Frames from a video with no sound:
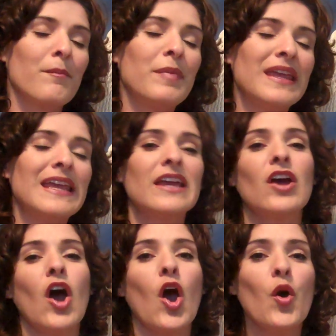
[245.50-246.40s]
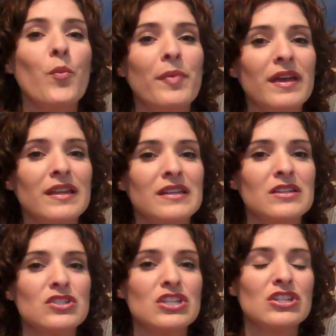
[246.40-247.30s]
being open
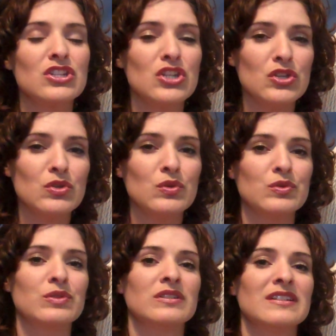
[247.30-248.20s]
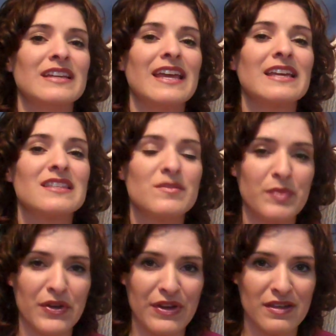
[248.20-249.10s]
to new
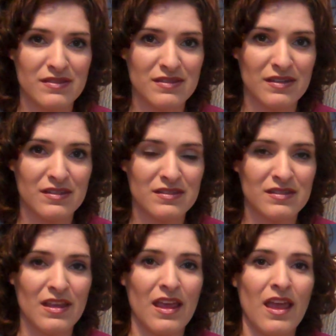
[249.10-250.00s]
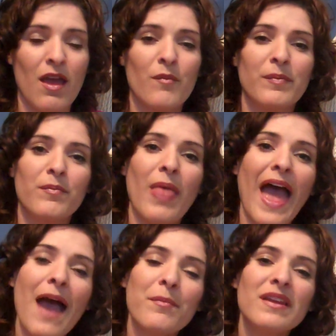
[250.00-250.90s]
experiences.
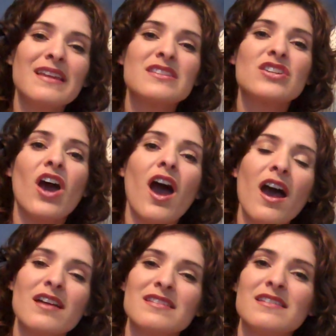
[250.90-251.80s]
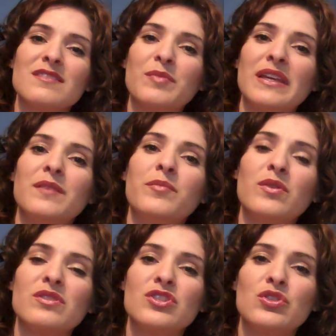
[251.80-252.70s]
Happiness causes
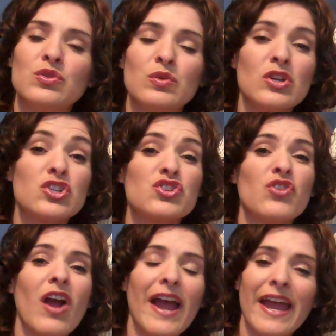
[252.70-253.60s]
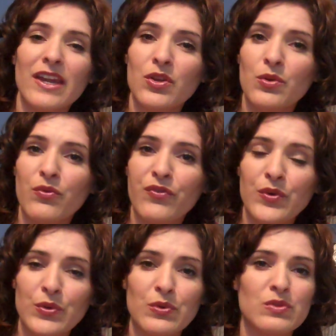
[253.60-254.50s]
people to try new
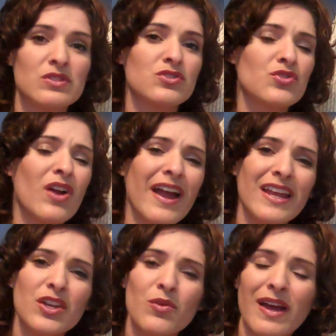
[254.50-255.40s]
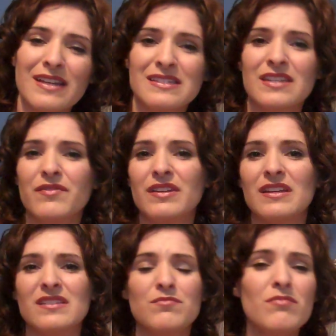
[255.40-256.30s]
foods, try new
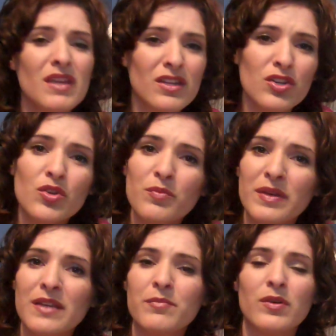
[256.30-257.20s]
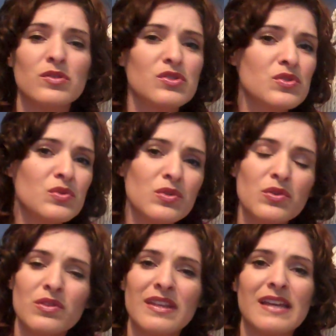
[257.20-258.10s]
activities, meet new people, do
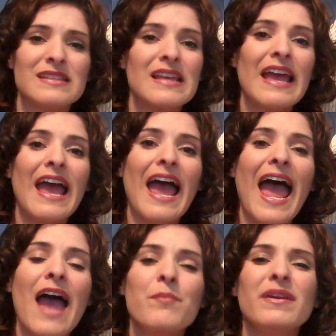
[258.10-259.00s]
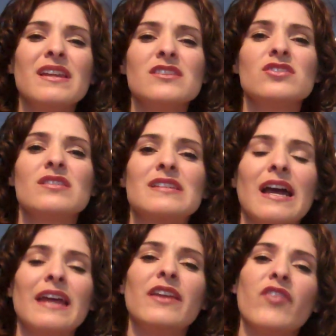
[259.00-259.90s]
new things. Happiness just
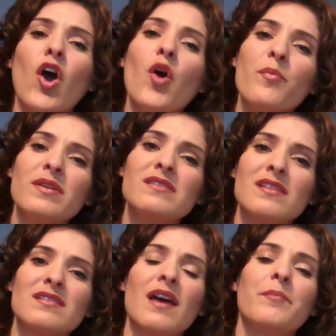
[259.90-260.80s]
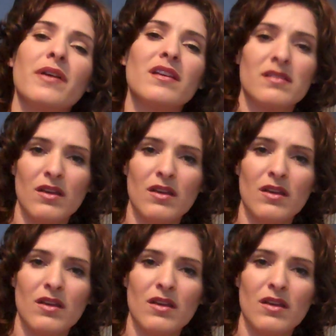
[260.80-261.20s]
kind of opens us up